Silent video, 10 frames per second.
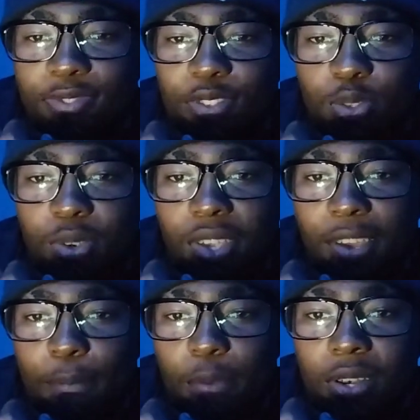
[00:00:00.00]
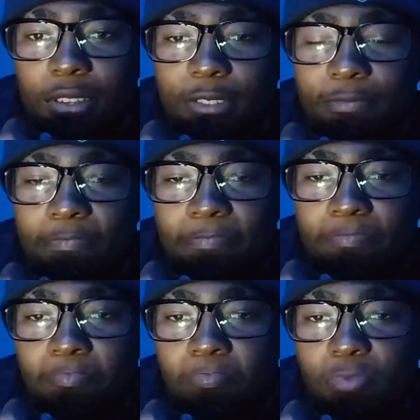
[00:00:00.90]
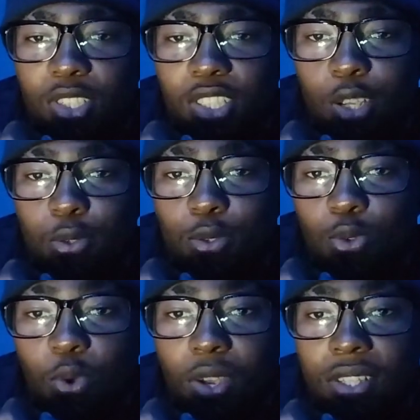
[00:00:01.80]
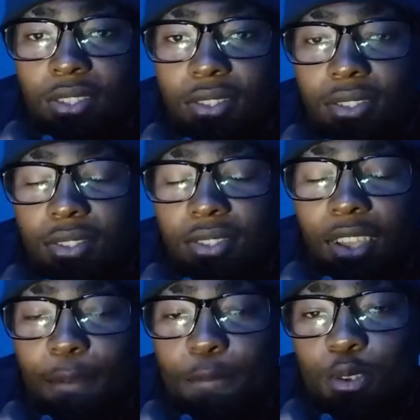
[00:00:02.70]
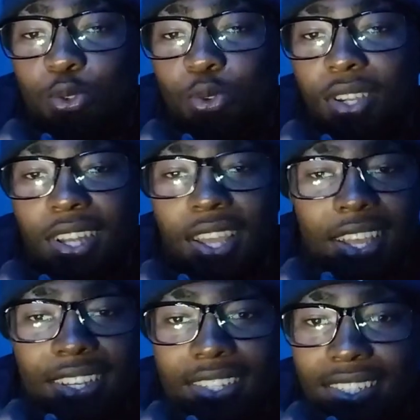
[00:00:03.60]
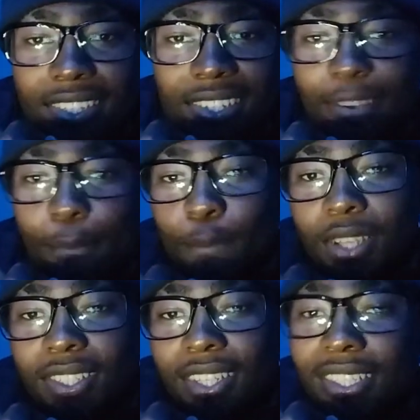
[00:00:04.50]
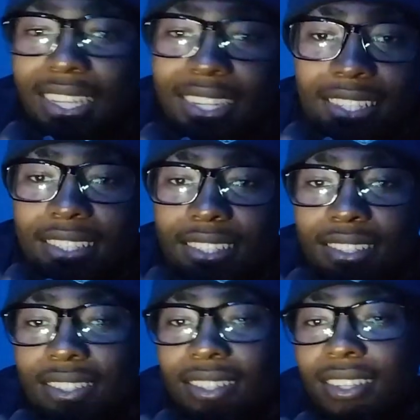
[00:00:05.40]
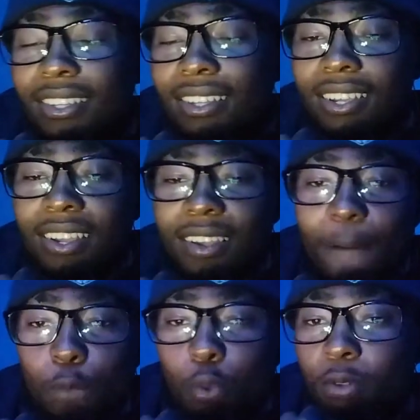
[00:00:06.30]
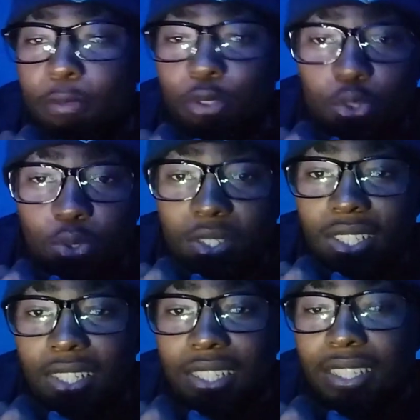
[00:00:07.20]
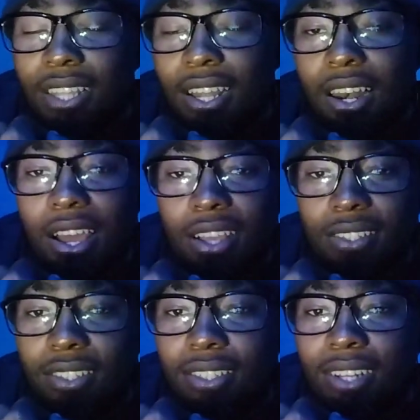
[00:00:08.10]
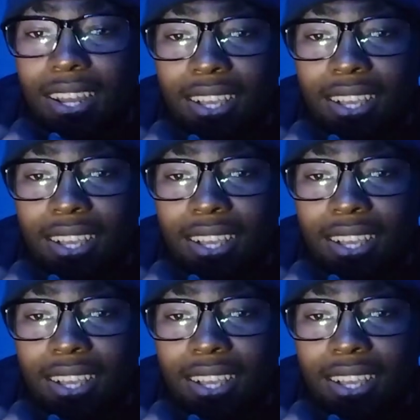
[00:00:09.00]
So yeah, man, Chato Squad is coming to an end. By Saturday we'll be shooting the last